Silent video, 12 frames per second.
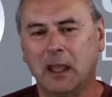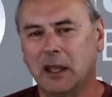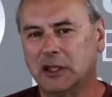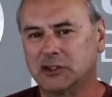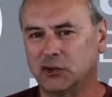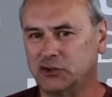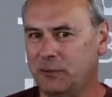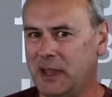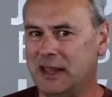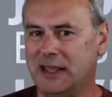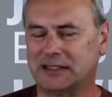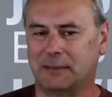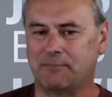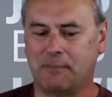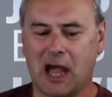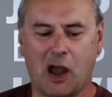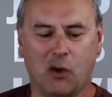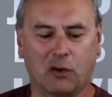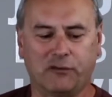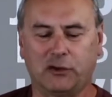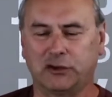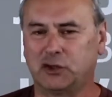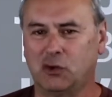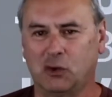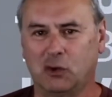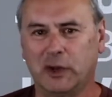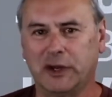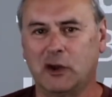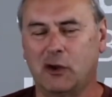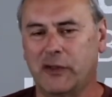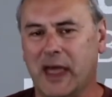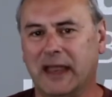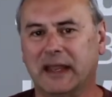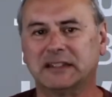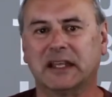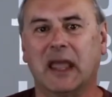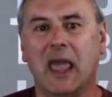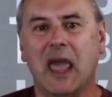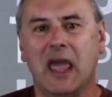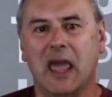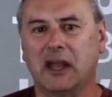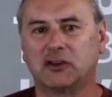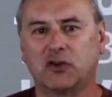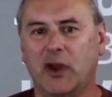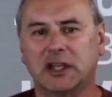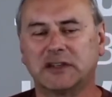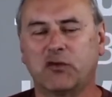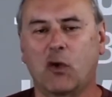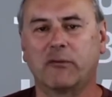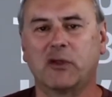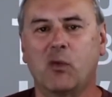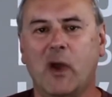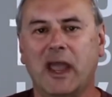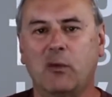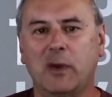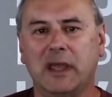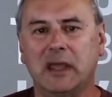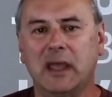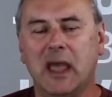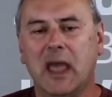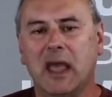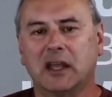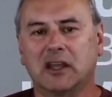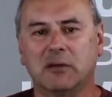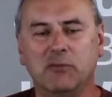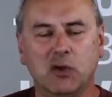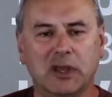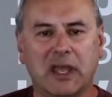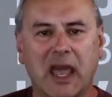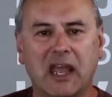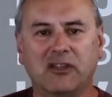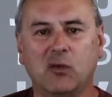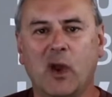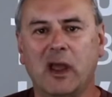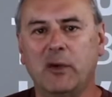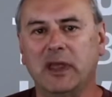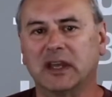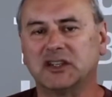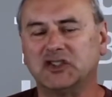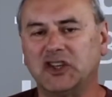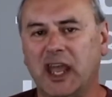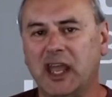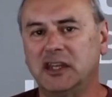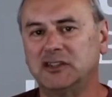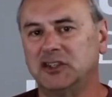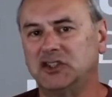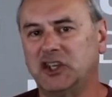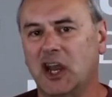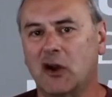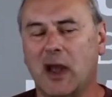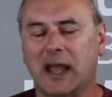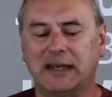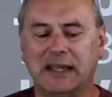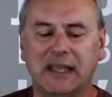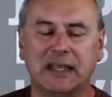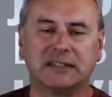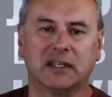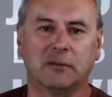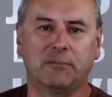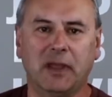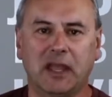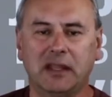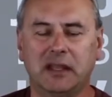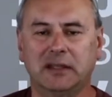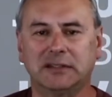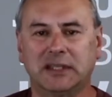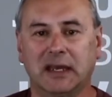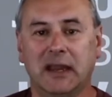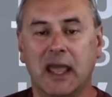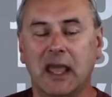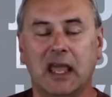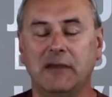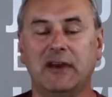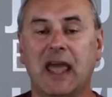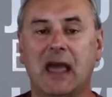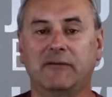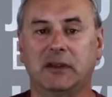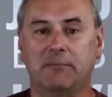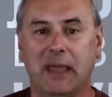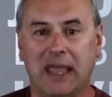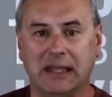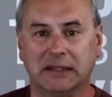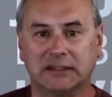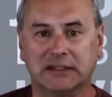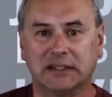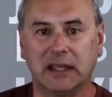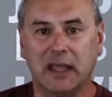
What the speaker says: Social media is a powerful tool, we know that. It transformed the way we communicate, the way we exchange and share ideas and opinions, and even have debates.